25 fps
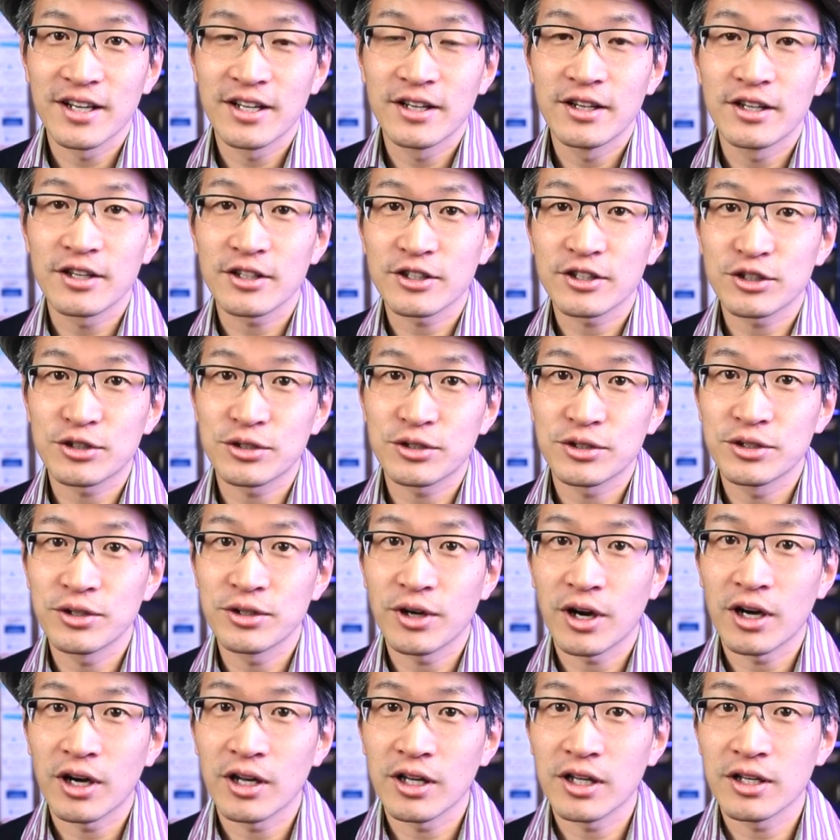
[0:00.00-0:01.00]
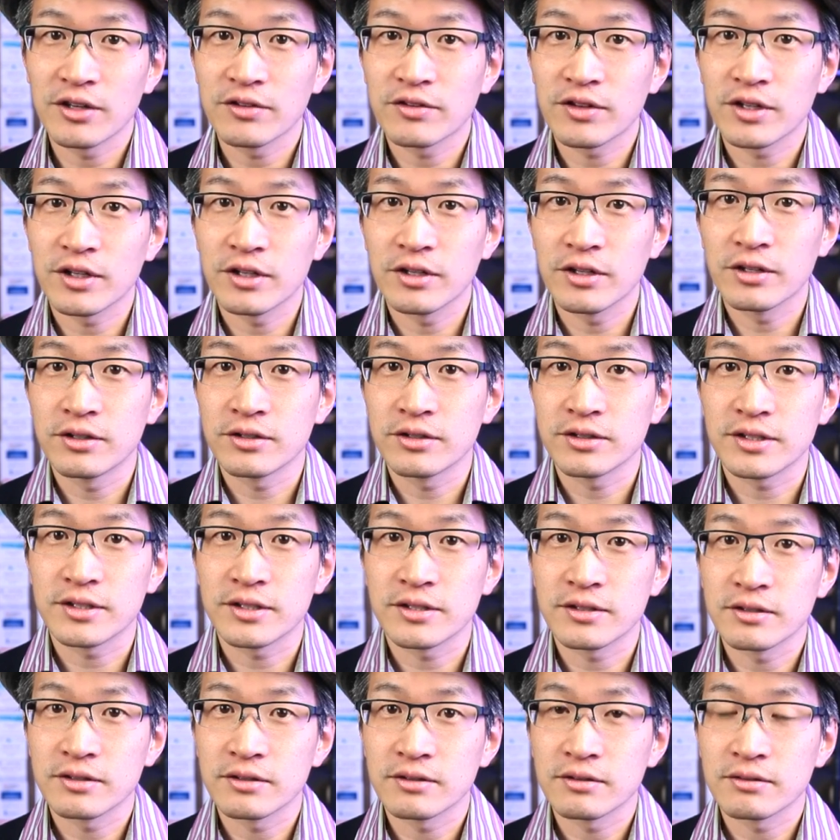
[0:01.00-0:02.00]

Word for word: looks through all of those